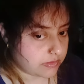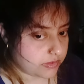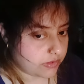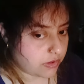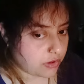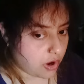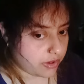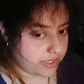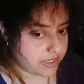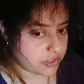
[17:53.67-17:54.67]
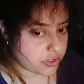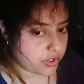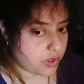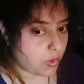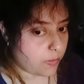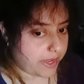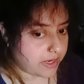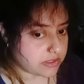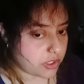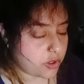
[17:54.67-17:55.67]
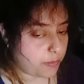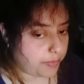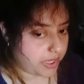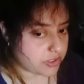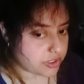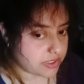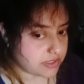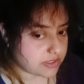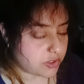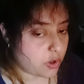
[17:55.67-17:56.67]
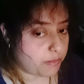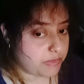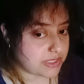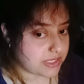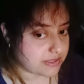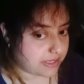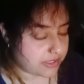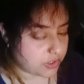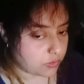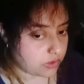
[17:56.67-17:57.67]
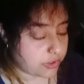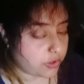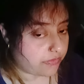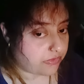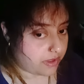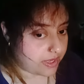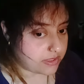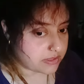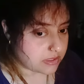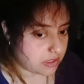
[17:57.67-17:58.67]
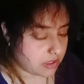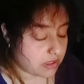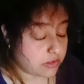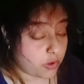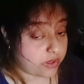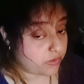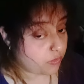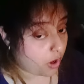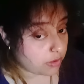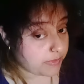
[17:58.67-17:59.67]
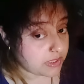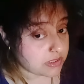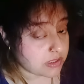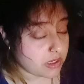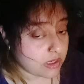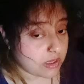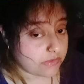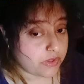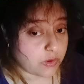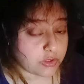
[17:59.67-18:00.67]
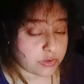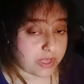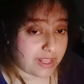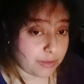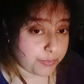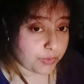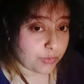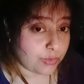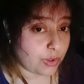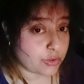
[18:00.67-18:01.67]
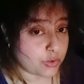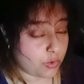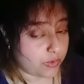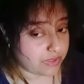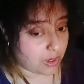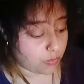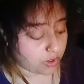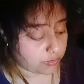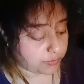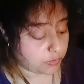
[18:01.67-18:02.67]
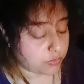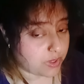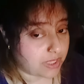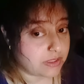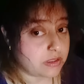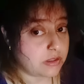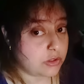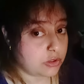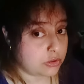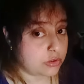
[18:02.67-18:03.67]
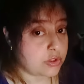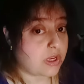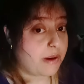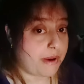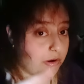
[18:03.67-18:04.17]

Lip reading: Your knowledge, your weight, your patience, your busy schedule, your things, your involvement, they're going to help you not to go in that whirlpool, rather to come out